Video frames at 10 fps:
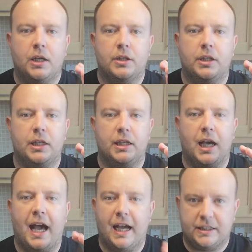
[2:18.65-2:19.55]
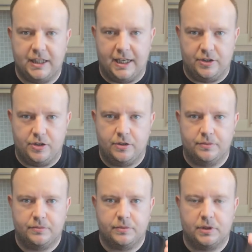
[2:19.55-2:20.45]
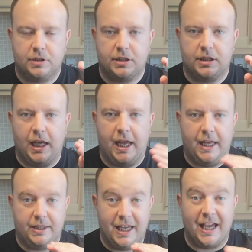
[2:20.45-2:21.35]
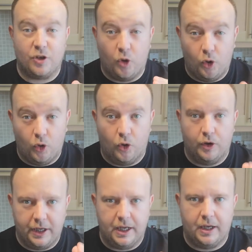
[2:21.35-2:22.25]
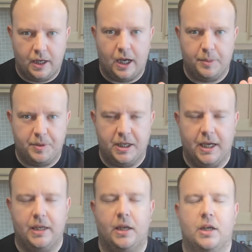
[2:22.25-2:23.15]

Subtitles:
The Axe Edge, their core IPA,